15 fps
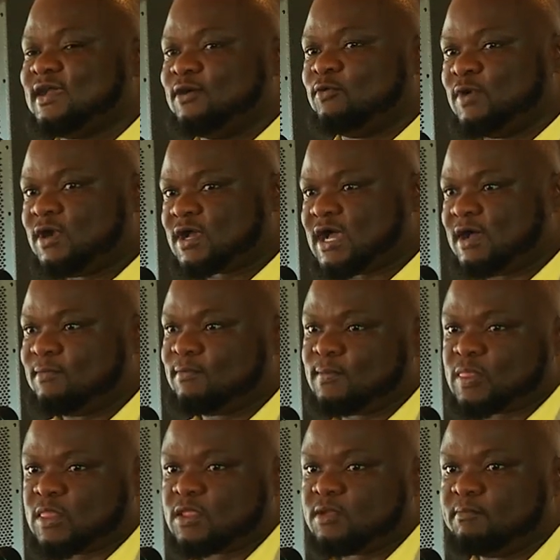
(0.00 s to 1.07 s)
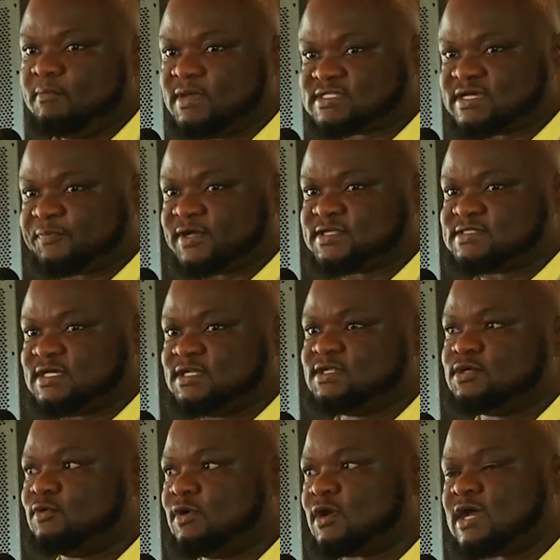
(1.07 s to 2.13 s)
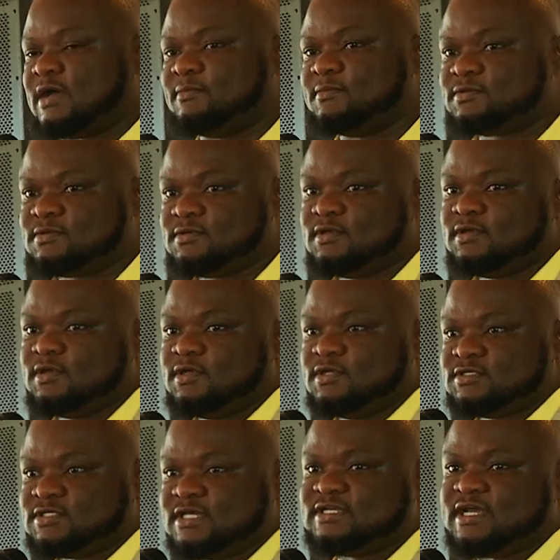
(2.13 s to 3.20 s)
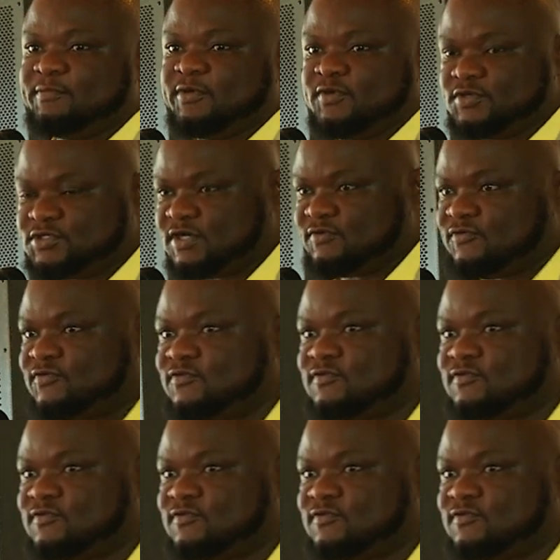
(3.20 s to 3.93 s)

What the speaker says: Welcome, Mr. President. Welcome, Chenchabini Chief.